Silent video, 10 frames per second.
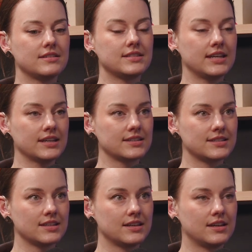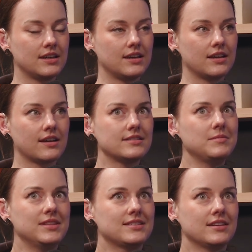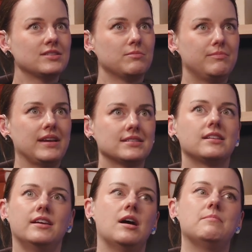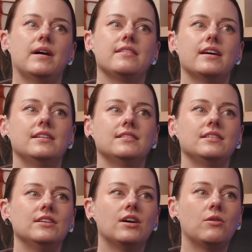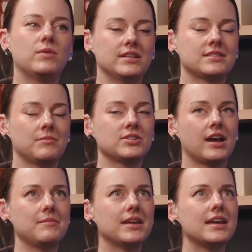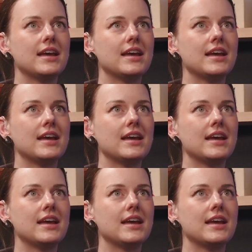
6. Because, I mean, the sun's basically up by then, you know, when it's summertime.